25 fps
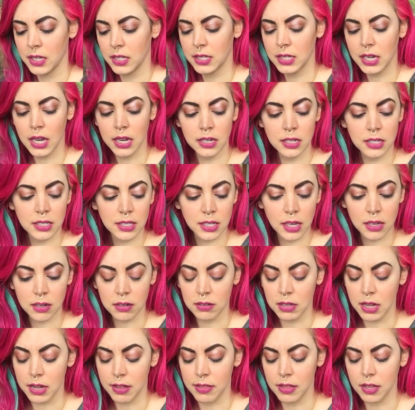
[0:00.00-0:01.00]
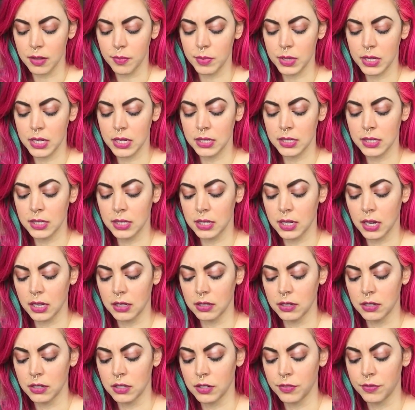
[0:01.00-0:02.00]
It's kind of subtle, I think, because the
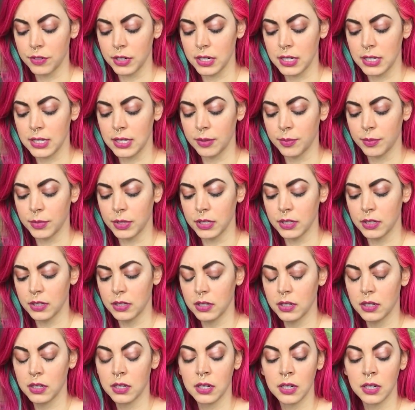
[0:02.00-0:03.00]
colors are very similar.